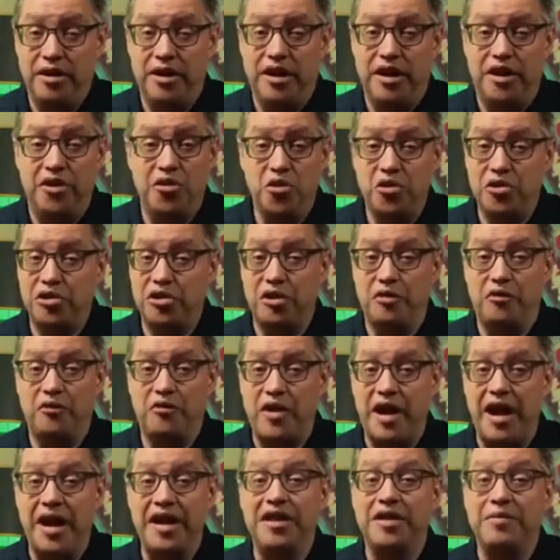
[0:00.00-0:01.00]
In order to
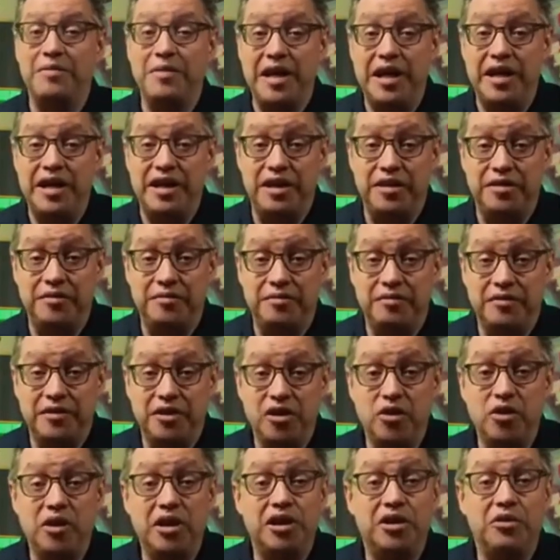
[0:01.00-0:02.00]
find the median,
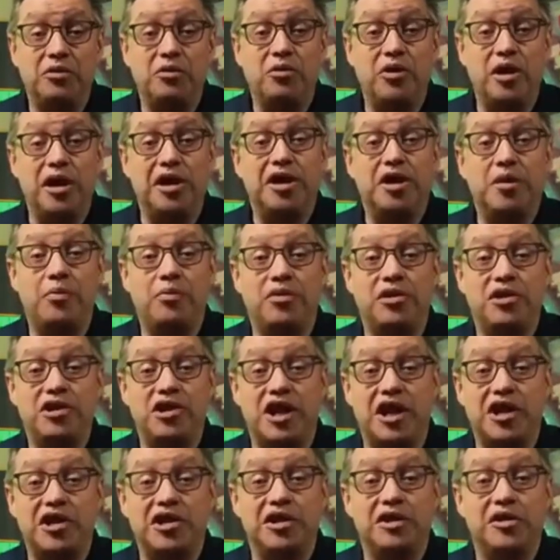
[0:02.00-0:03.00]
you need to run the
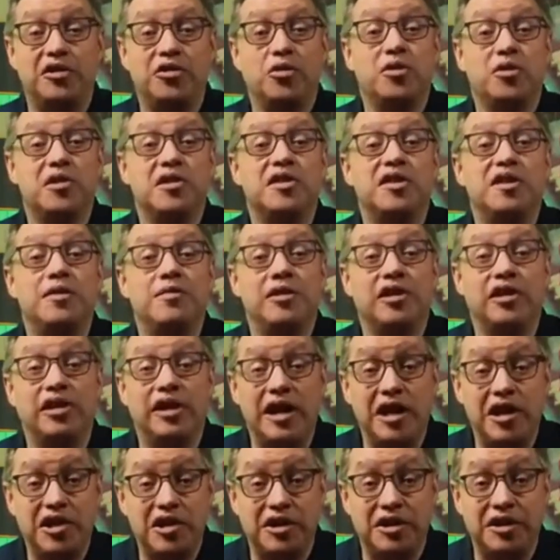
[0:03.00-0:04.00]
projection through a
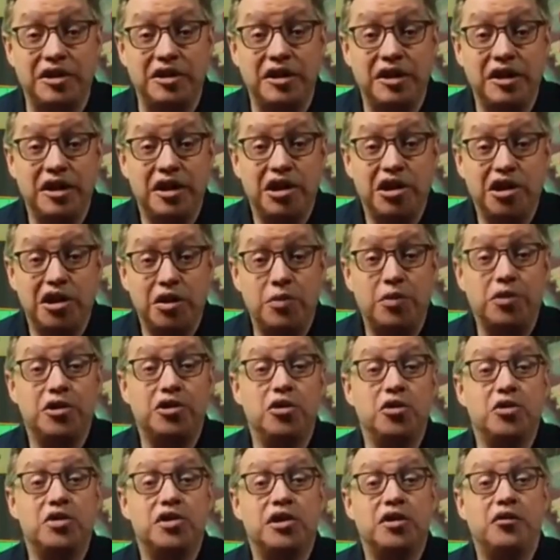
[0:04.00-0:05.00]
simulation to
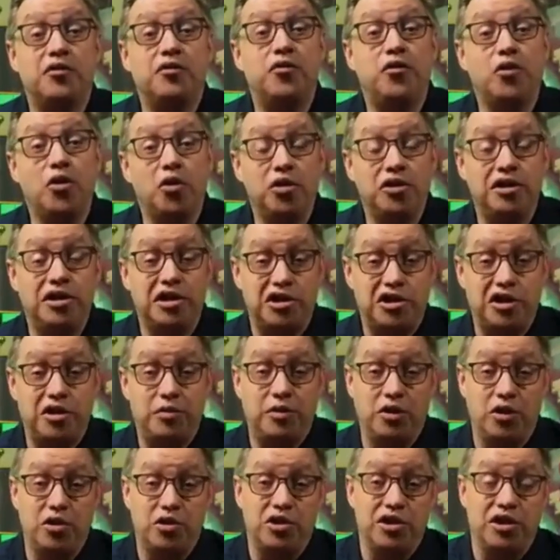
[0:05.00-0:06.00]
produce the full
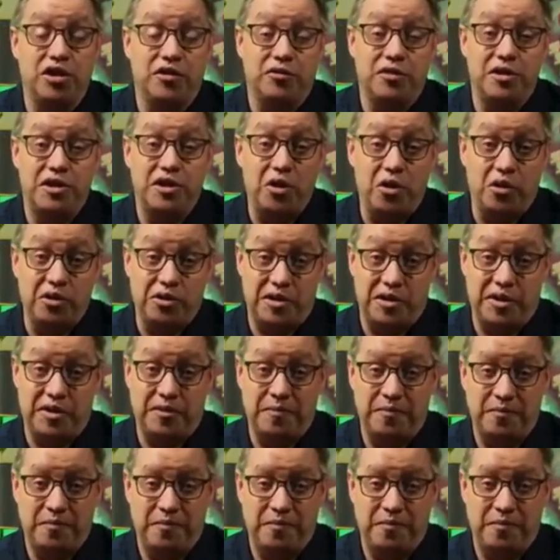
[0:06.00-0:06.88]
distribution of results.